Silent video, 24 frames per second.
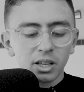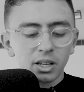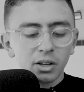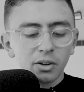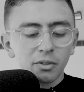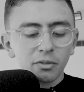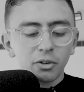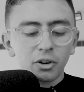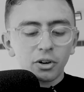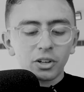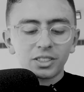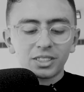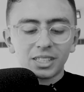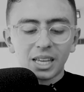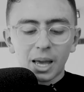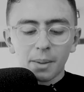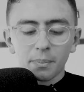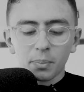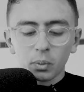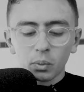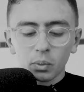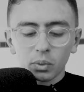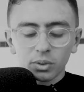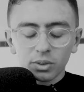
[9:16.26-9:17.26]
For
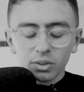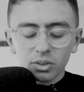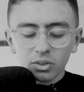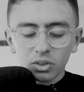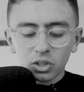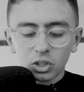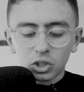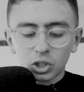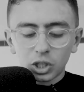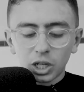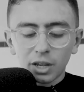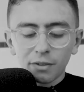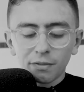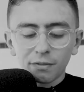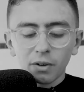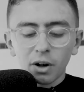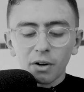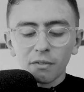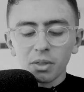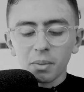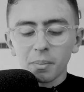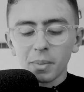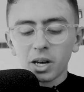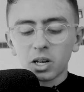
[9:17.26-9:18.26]
example, the chief
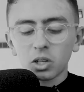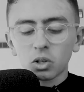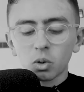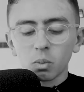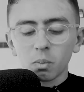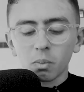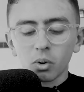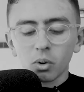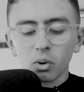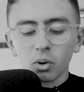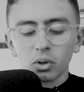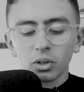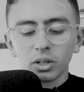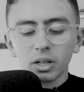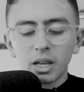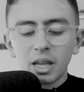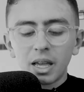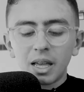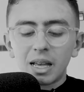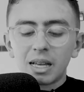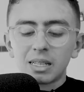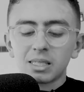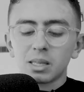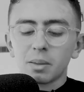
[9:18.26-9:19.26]
of the medical board
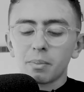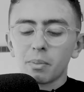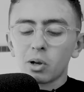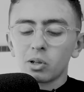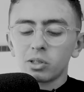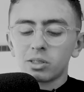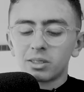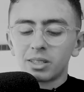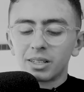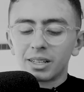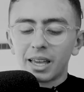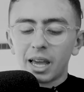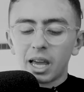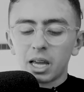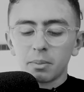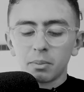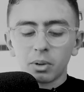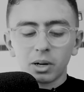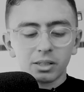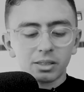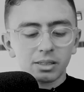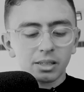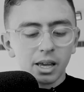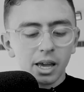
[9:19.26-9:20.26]
has the most to gain
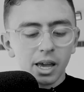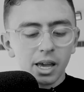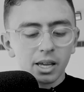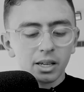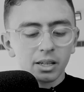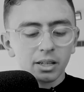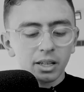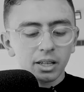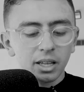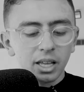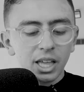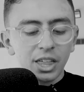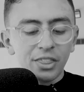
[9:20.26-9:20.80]
by saying,